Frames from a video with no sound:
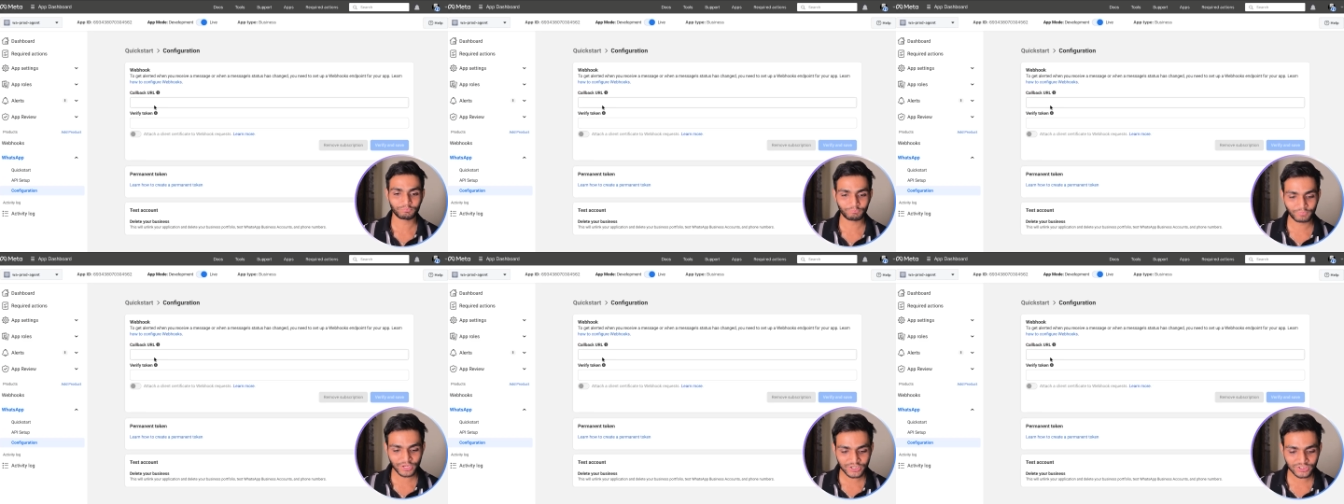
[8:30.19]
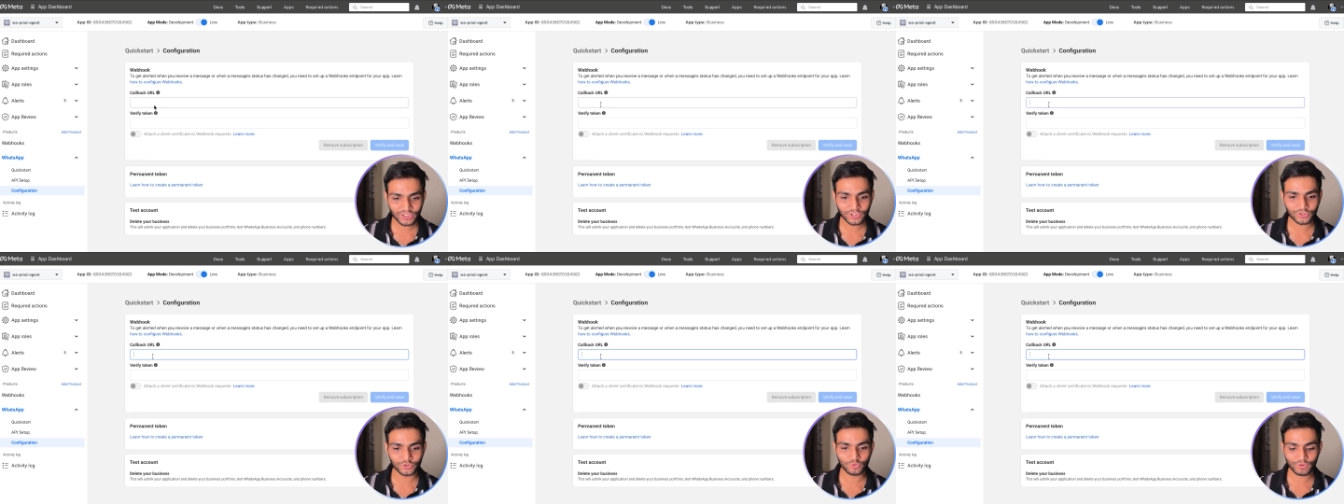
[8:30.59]
Paste
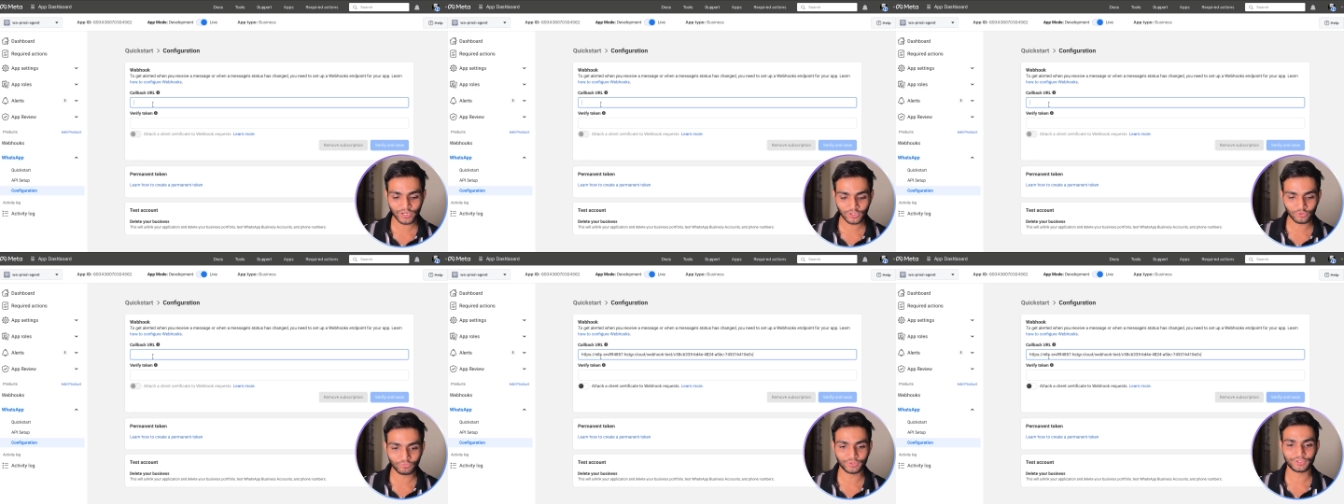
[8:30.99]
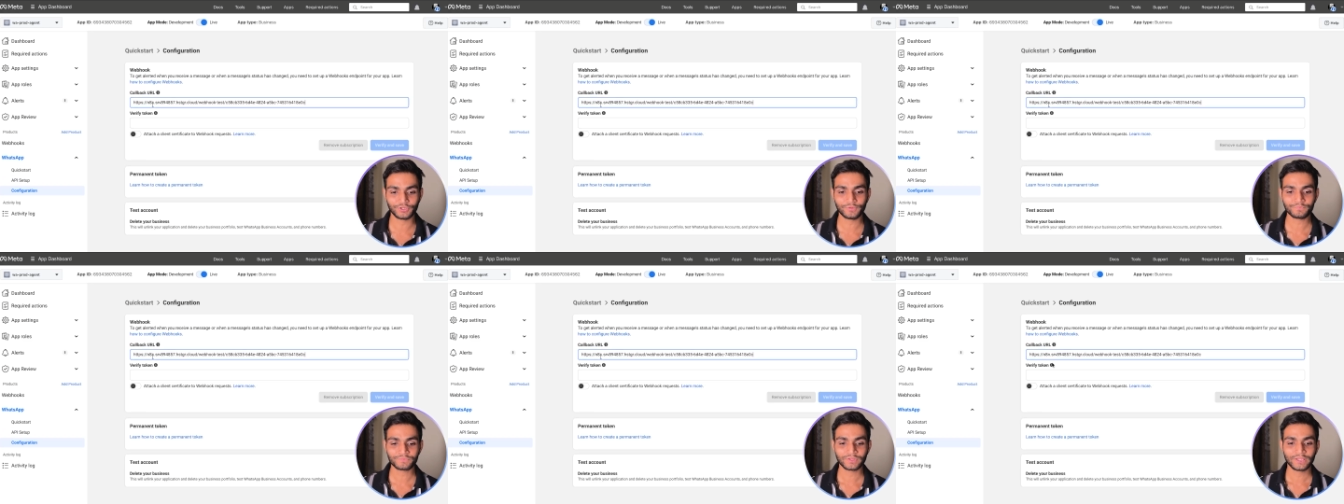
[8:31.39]
the URL over
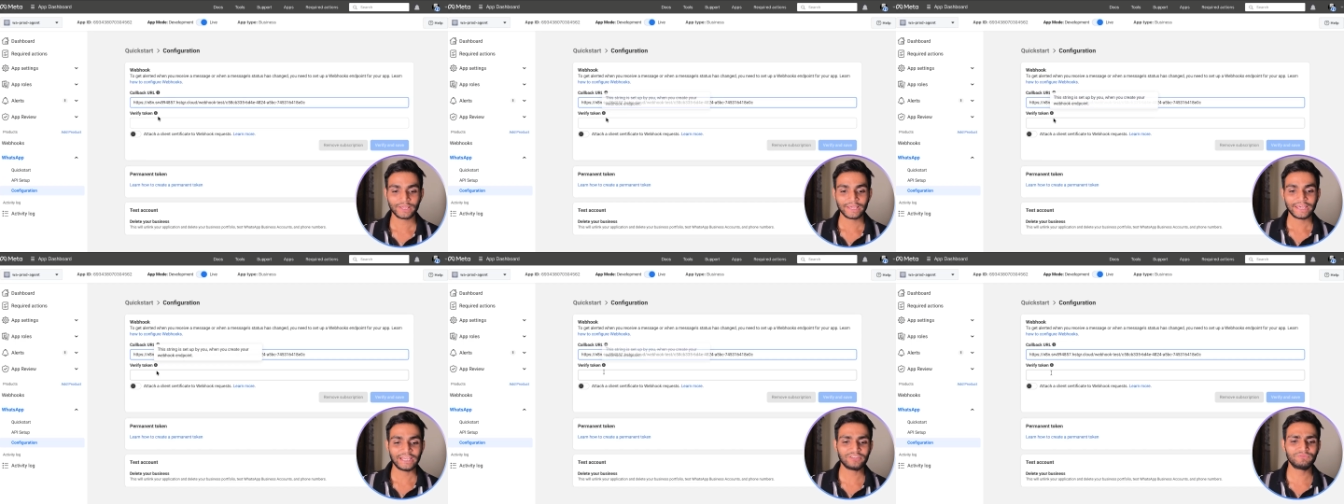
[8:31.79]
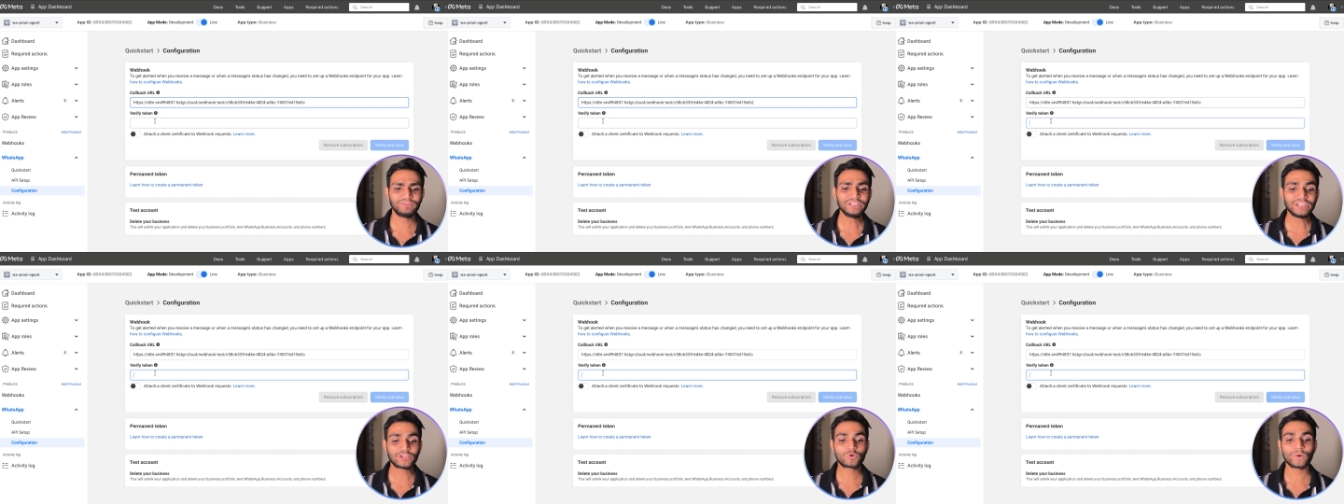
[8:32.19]
here and
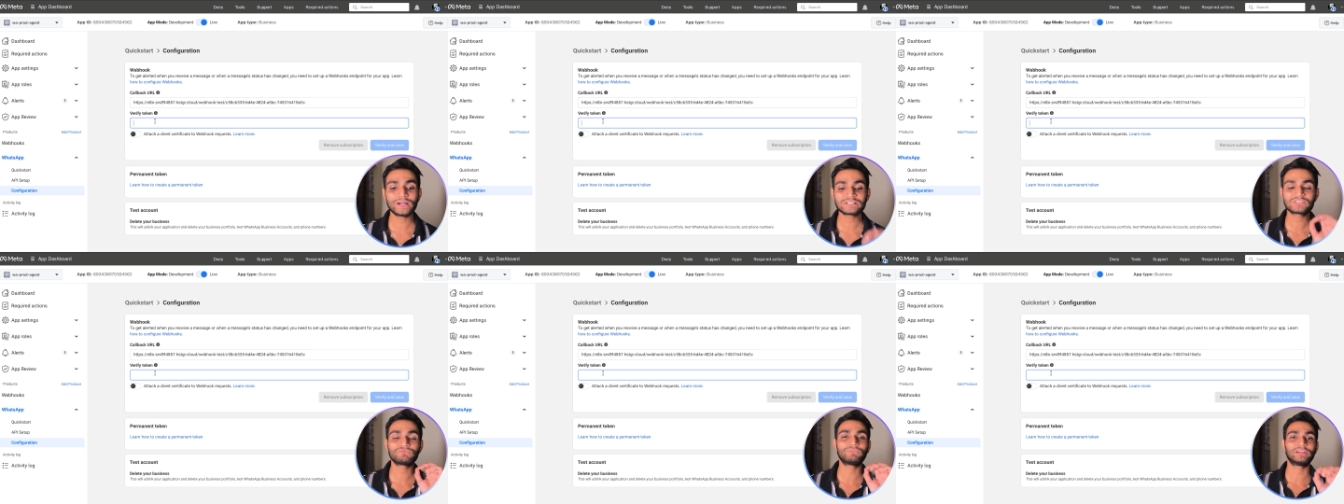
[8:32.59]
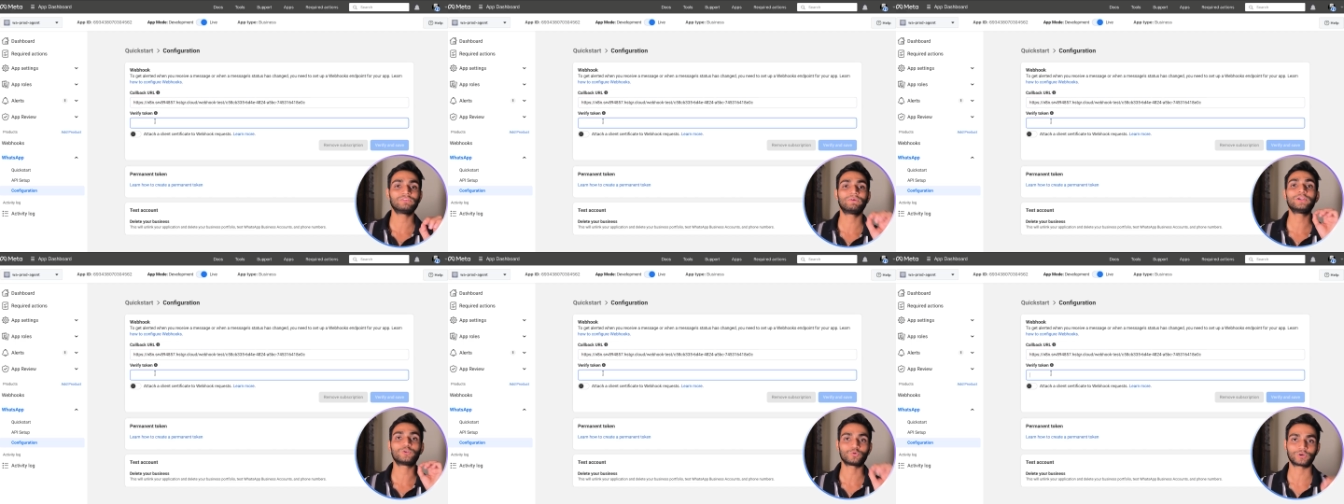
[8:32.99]
we require some
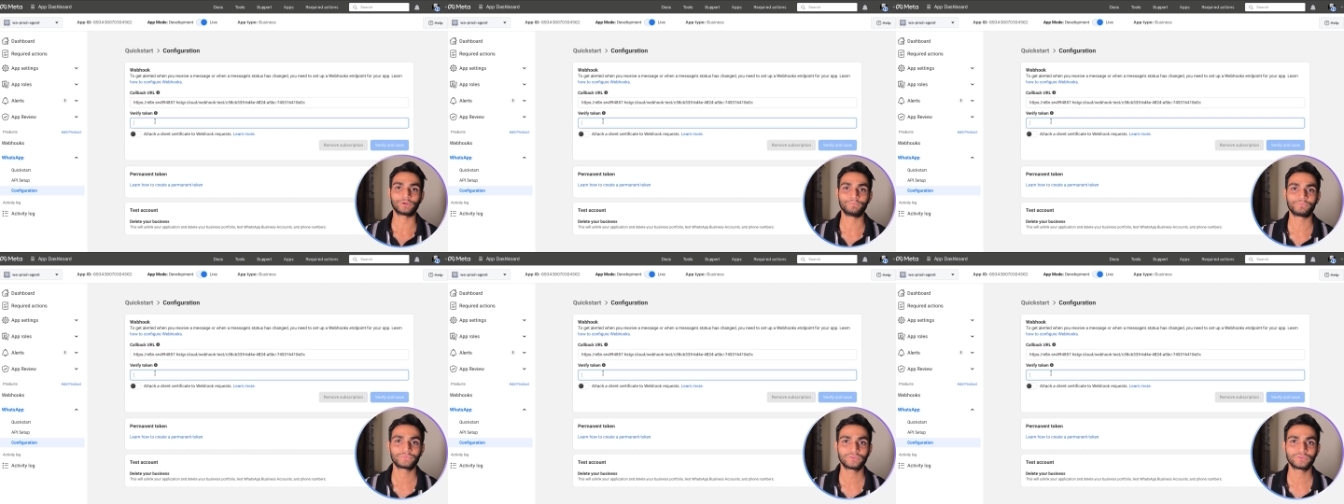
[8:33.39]
verified token